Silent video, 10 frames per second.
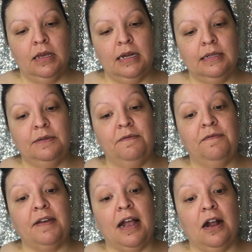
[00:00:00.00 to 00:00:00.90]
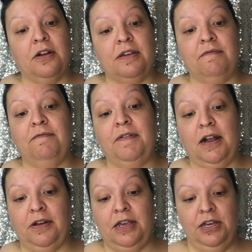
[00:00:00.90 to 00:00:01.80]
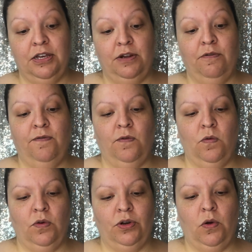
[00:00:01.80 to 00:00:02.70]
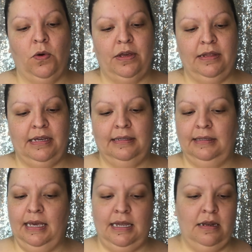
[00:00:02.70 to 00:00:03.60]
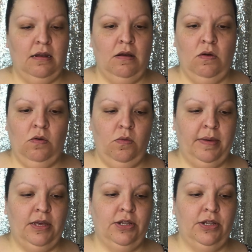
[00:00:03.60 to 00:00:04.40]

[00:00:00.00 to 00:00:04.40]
It is very, very good for oily skin. Oh my